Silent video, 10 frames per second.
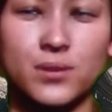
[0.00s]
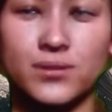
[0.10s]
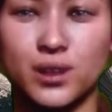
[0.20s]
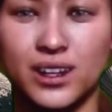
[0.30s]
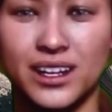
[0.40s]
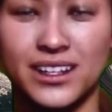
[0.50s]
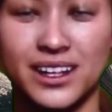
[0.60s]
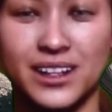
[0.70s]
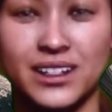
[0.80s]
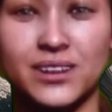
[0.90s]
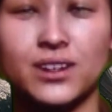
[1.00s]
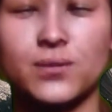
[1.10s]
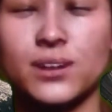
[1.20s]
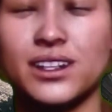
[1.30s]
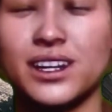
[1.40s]
promoting a sense of
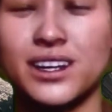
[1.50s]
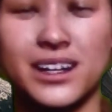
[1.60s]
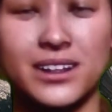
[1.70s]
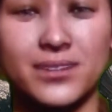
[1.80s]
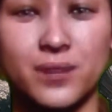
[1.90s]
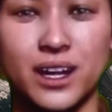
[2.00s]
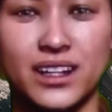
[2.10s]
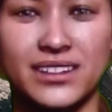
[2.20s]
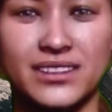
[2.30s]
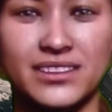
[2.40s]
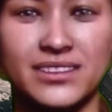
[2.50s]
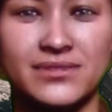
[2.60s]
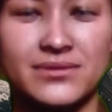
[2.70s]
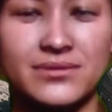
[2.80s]
openness and abundance.